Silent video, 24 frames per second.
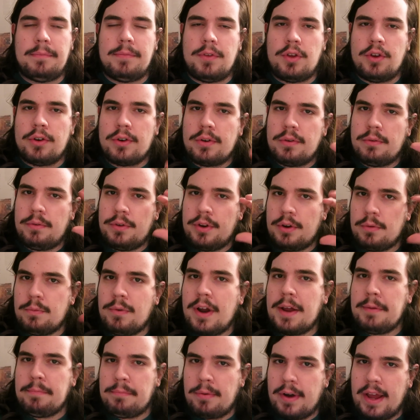Your
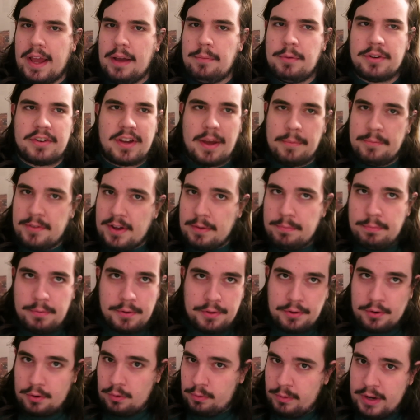right brain, which comes up
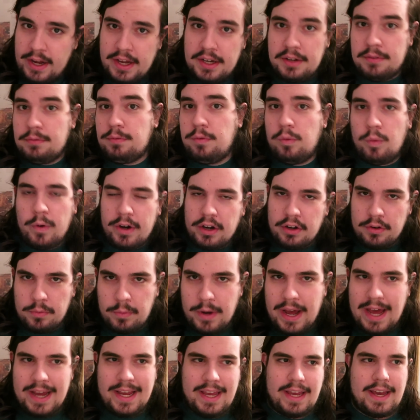with creative, weird,
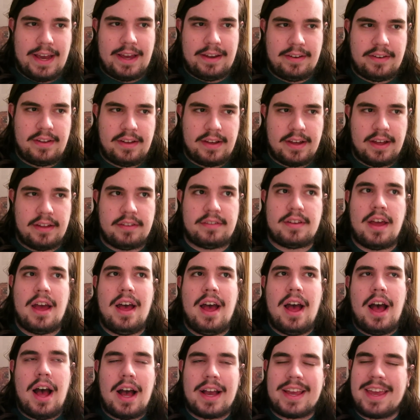wacky ideas,
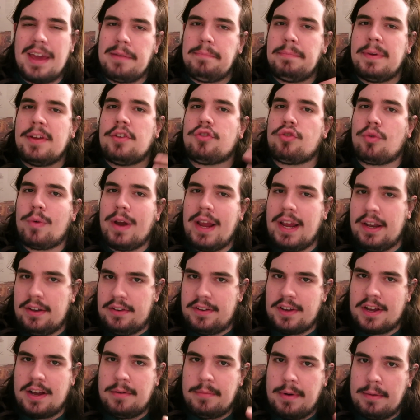can be
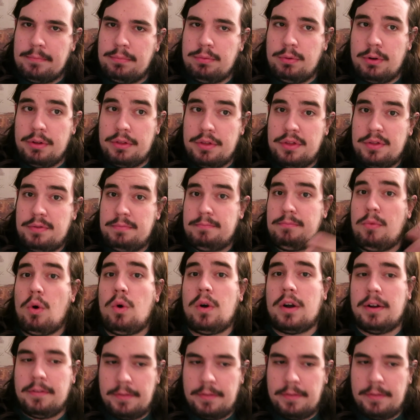trained to come up with more